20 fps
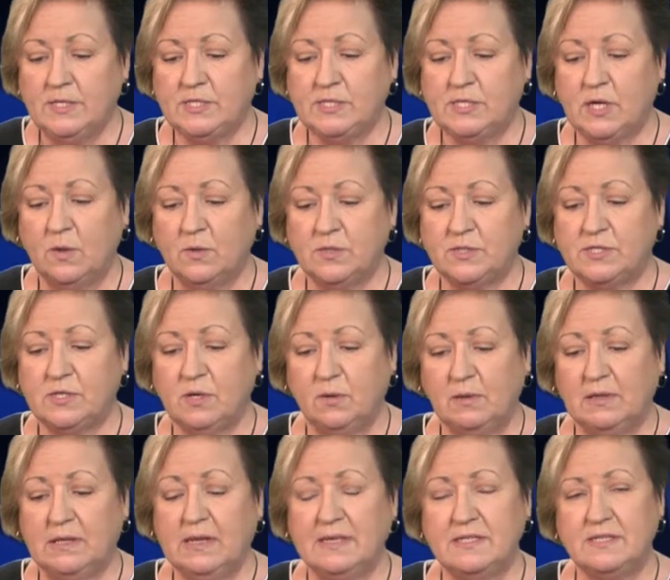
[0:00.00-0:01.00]
So,
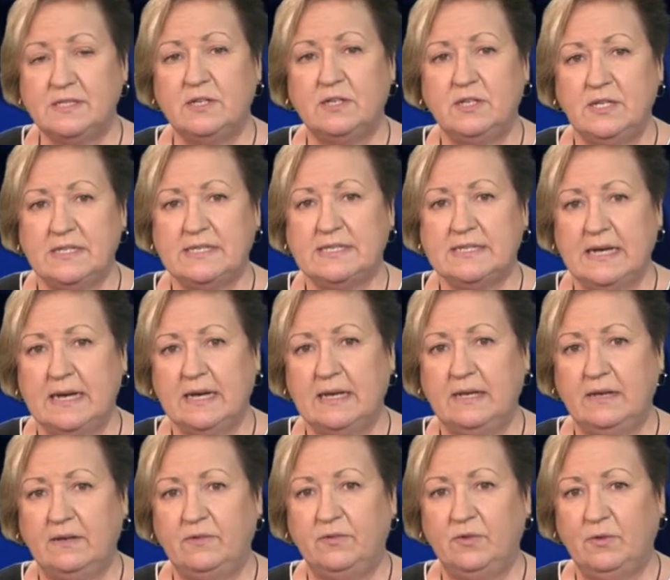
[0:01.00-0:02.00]
so Cluster
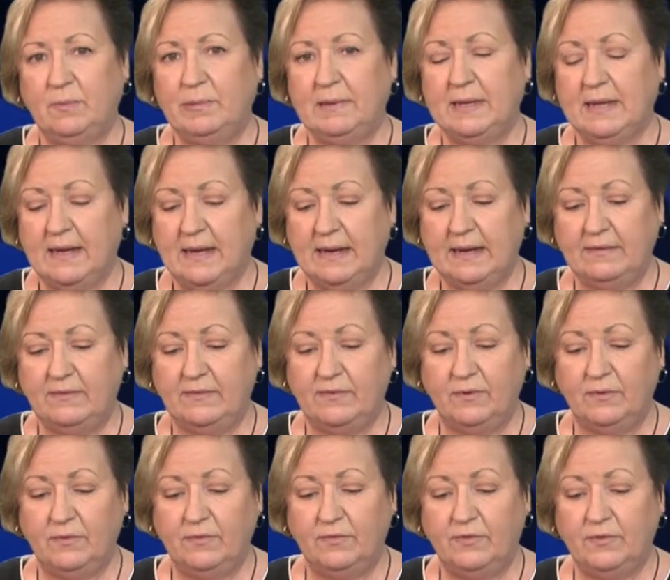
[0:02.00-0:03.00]
decided to apply
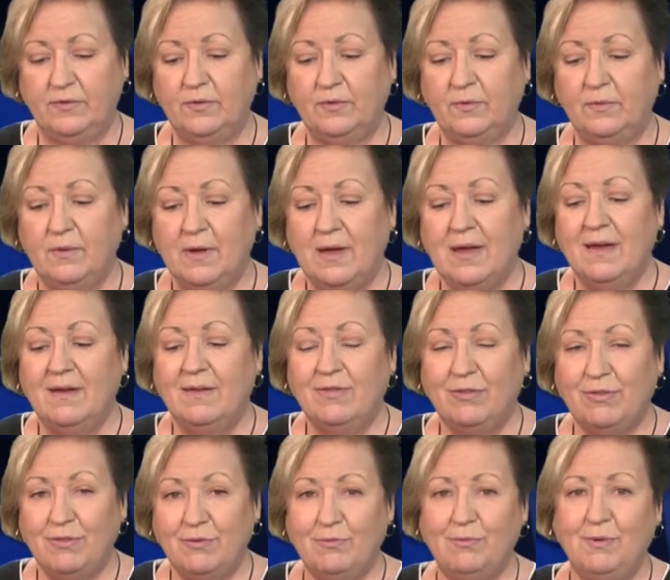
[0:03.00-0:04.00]
to, to
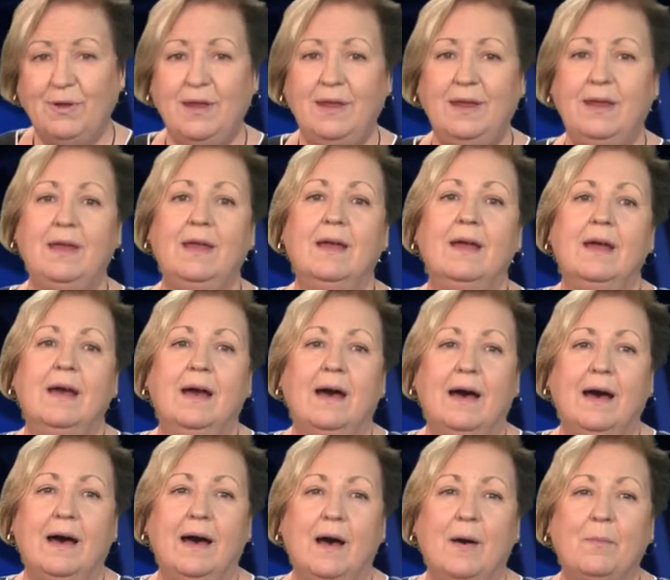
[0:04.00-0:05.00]
three
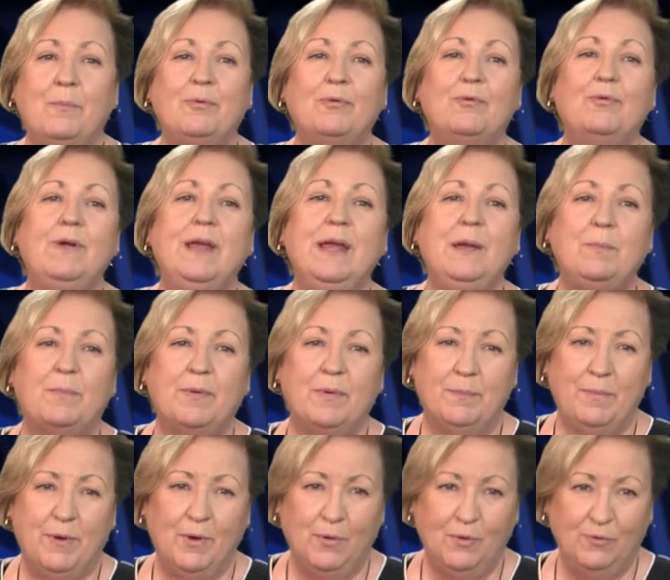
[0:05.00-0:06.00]
uh,
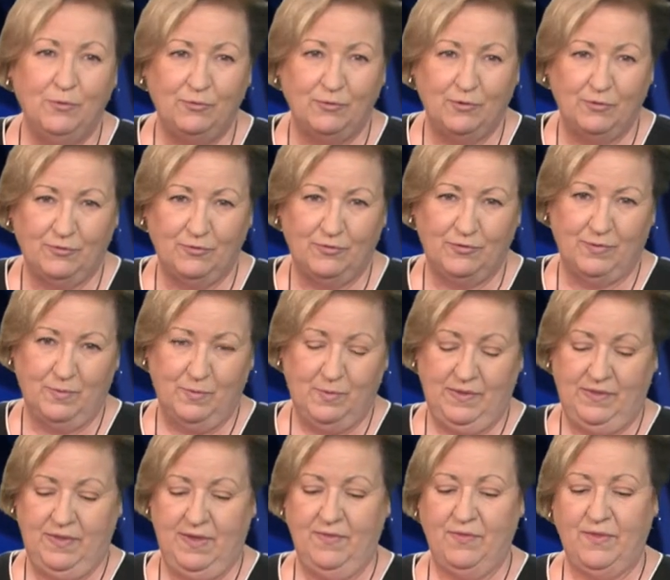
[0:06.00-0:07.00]
pre-proposals
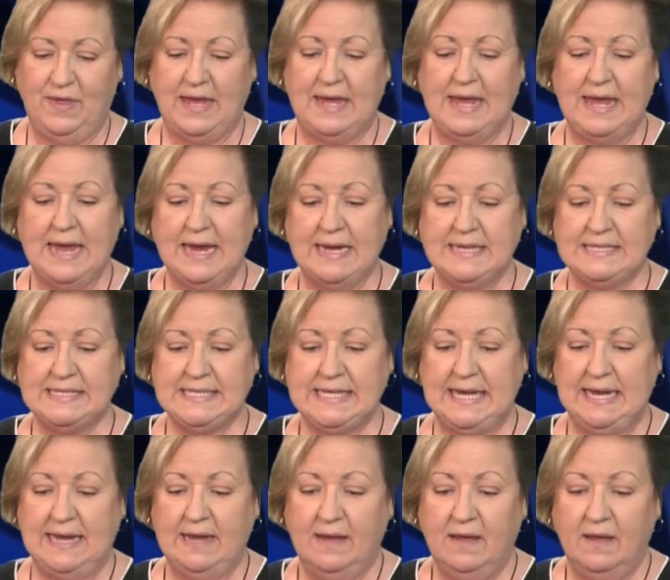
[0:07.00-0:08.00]
within the
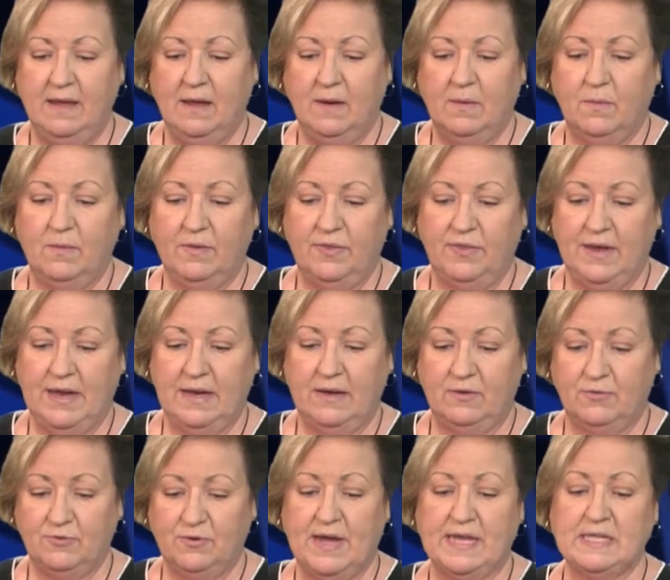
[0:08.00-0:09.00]
EIT,
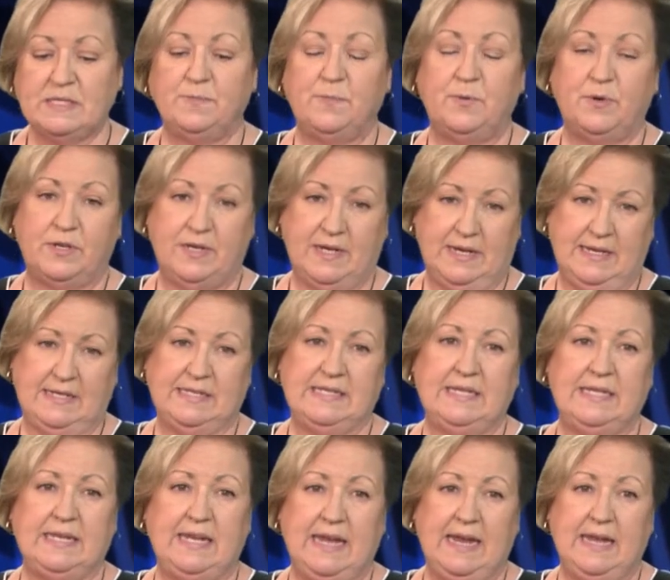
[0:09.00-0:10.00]
within transport,
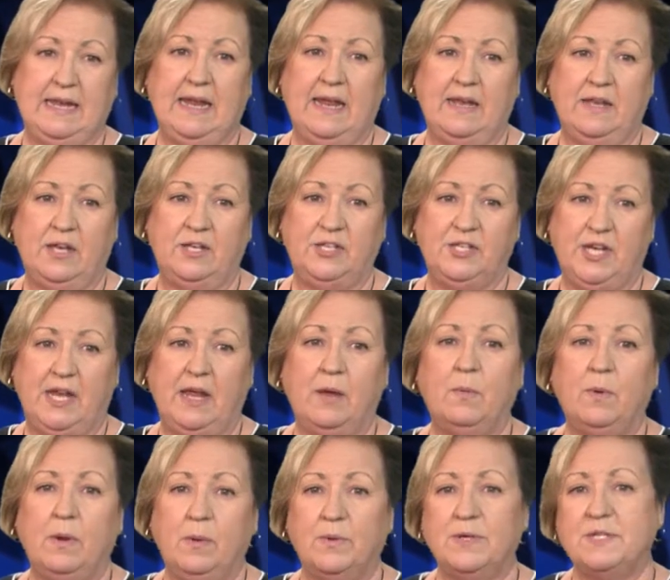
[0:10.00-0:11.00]
ICT, and energy.
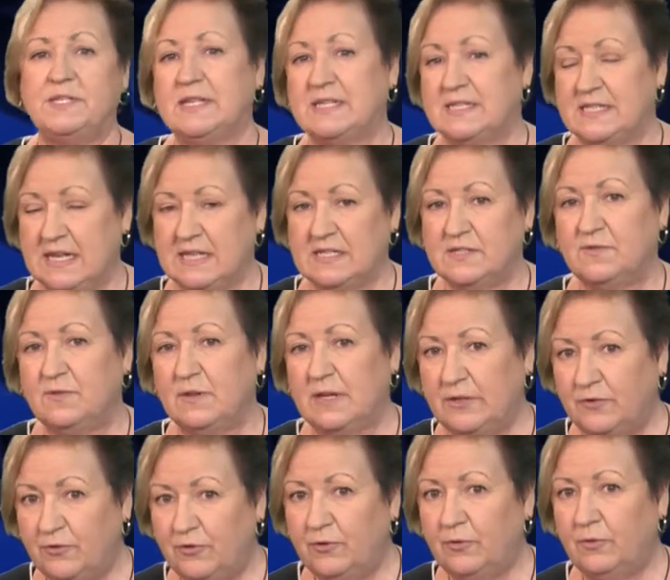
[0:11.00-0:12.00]
And we were successful
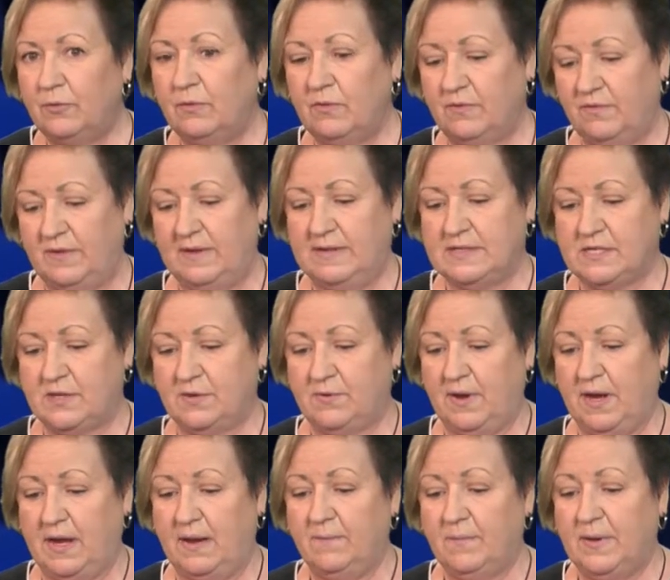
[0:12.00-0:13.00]
in two of these
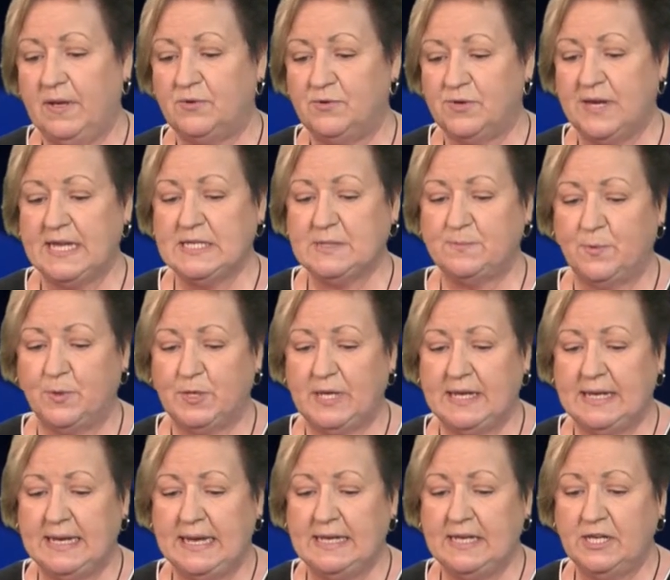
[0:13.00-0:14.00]
three, in
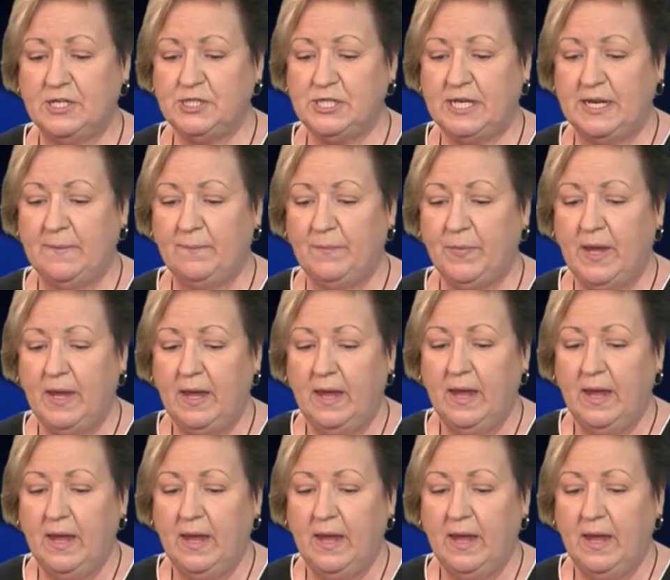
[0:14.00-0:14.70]
transport and energy.